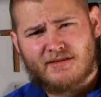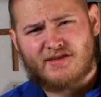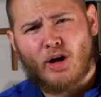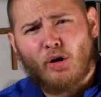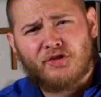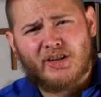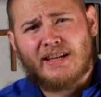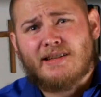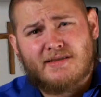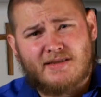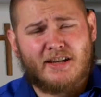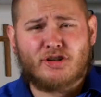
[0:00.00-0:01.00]
Salt
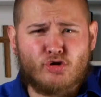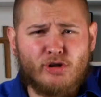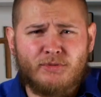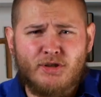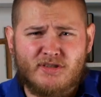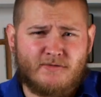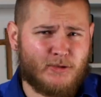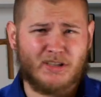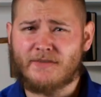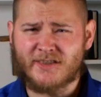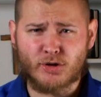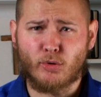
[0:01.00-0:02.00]
is extremely useful,
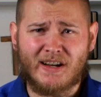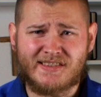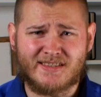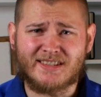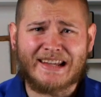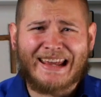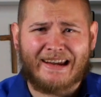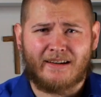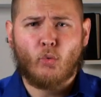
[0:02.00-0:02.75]
even to us today.